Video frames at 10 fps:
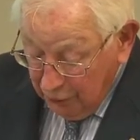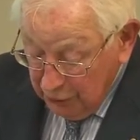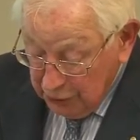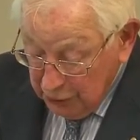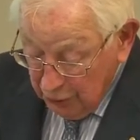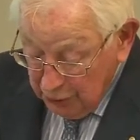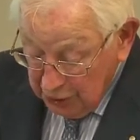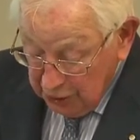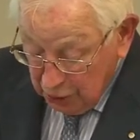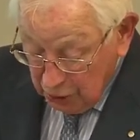That
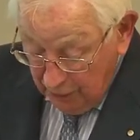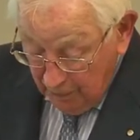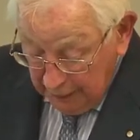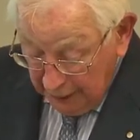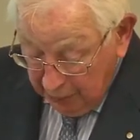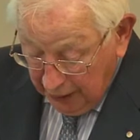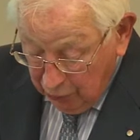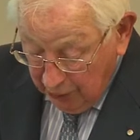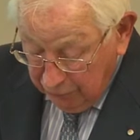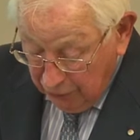provision confers
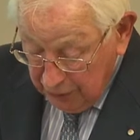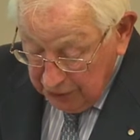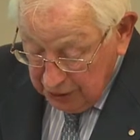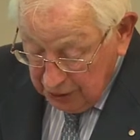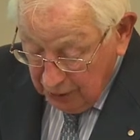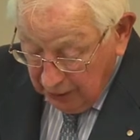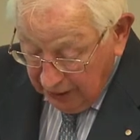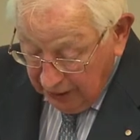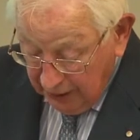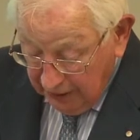jurisdiction
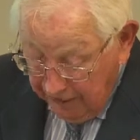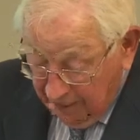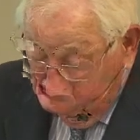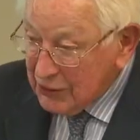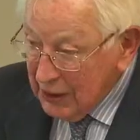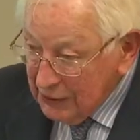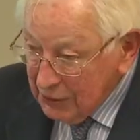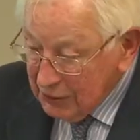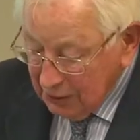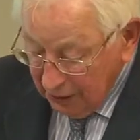by reference to
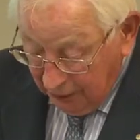the